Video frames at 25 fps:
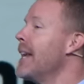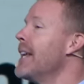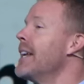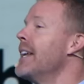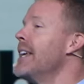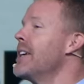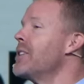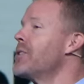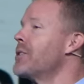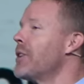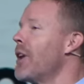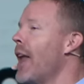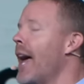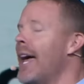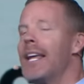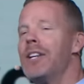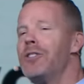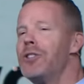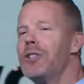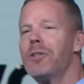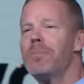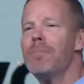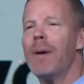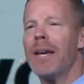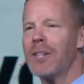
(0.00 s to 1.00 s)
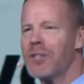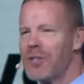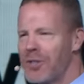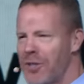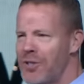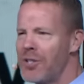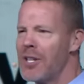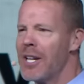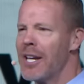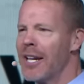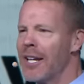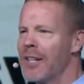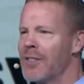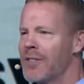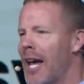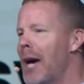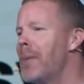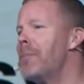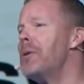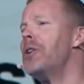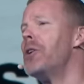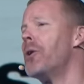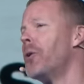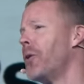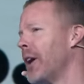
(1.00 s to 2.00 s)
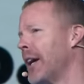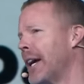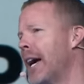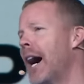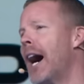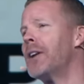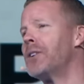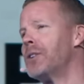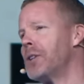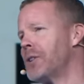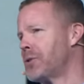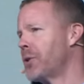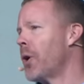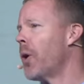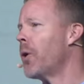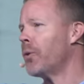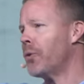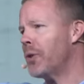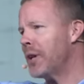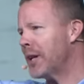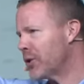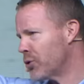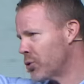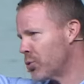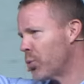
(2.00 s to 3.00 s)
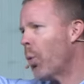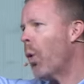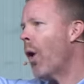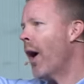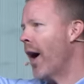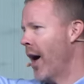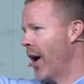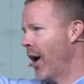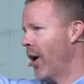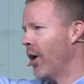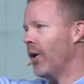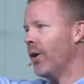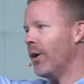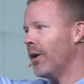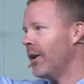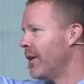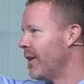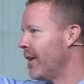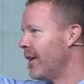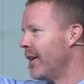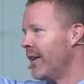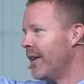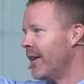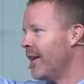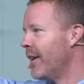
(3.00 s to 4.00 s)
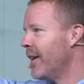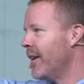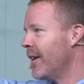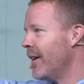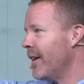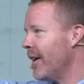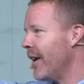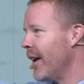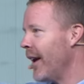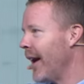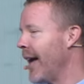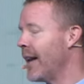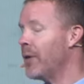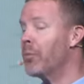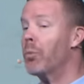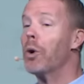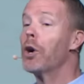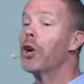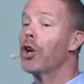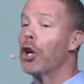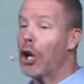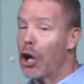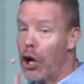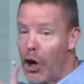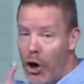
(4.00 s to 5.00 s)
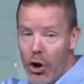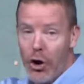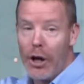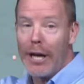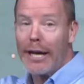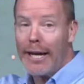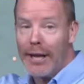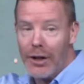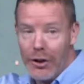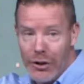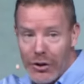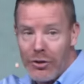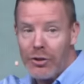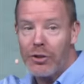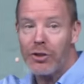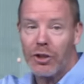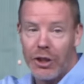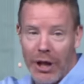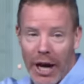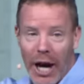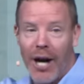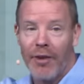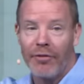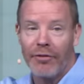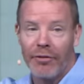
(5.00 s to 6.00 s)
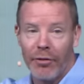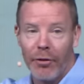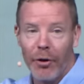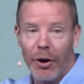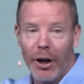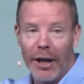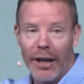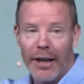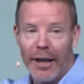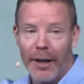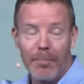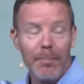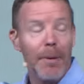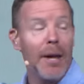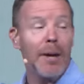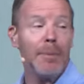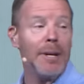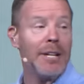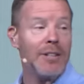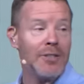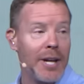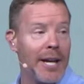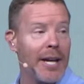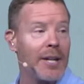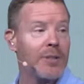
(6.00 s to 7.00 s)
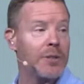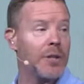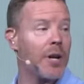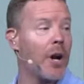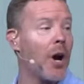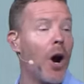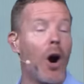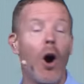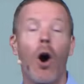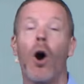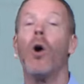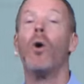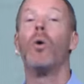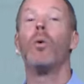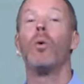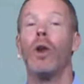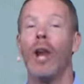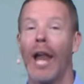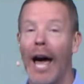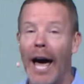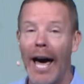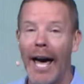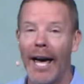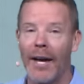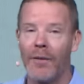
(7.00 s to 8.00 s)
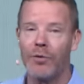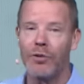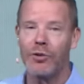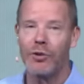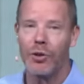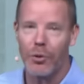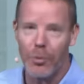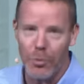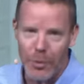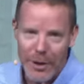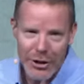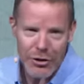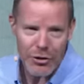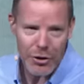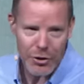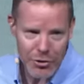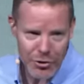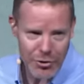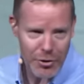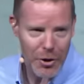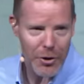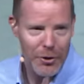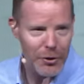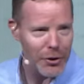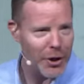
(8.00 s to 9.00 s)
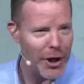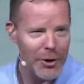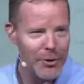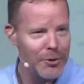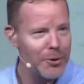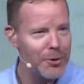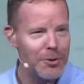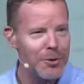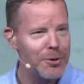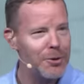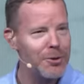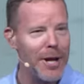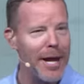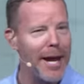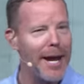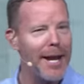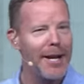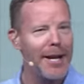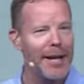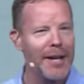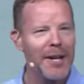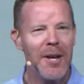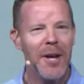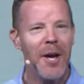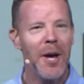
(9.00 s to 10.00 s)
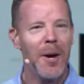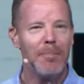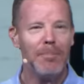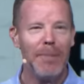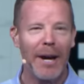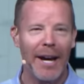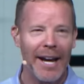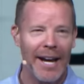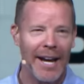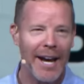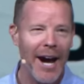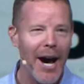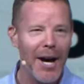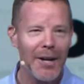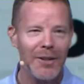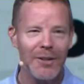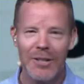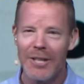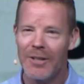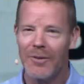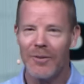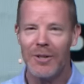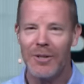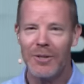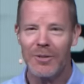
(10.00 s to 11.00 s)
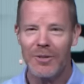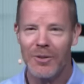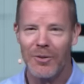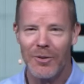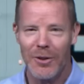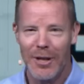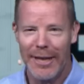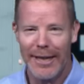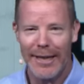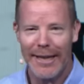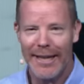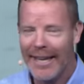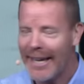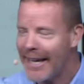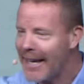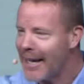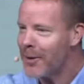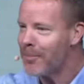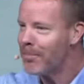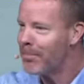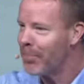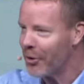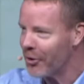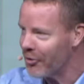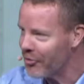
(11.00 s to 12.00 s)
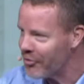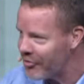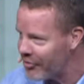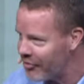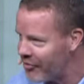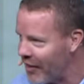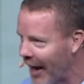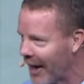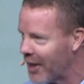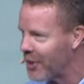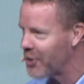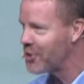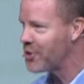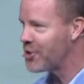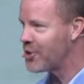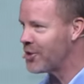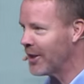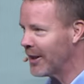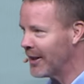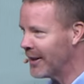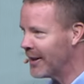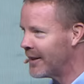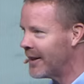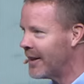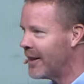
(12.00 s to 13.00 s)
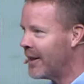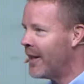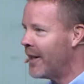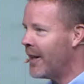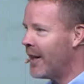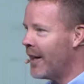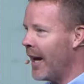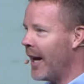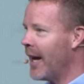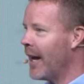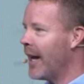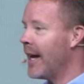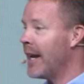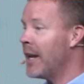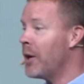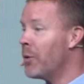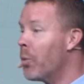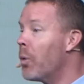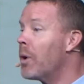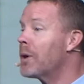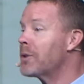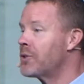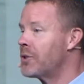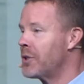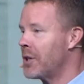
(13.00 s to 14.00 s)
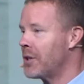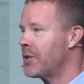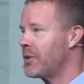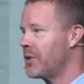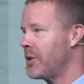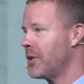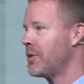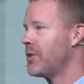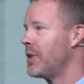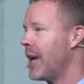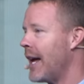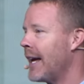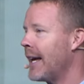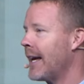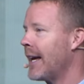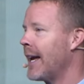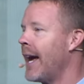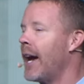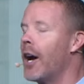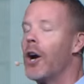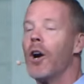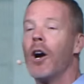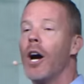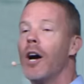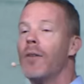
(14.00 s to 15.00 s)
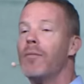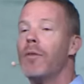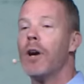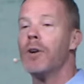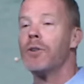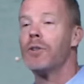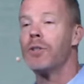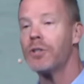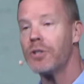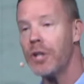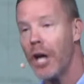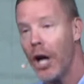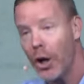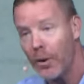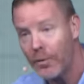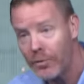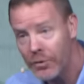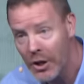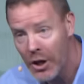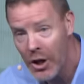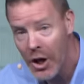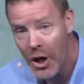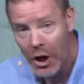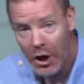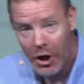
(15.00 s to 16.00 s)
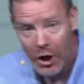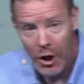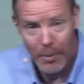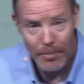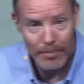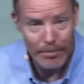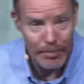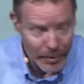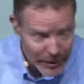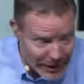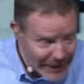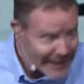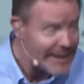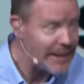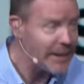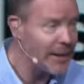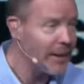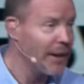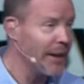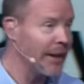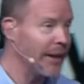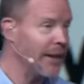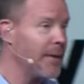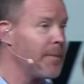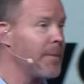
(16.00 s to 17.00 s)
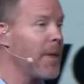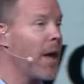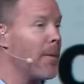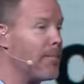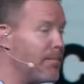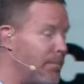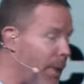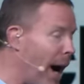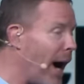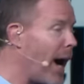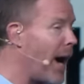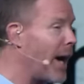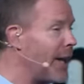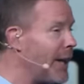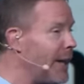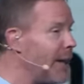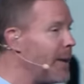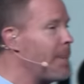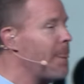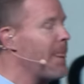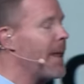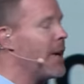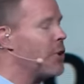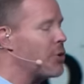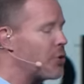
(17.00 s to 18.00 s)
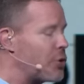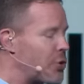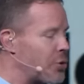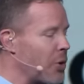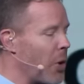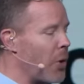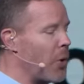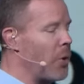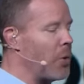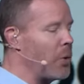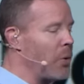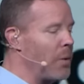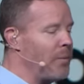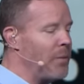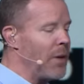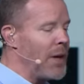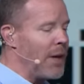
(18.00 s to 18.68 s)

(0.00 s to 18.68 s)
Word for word: in his life. It just makes sense. How many know that God does all things well? And we're learning and discovering, and maybe it takes our, our, whole lives to reach a certain understanding. But God did this thing in perfection. And He wants us to take care of ourselves completely body, soul,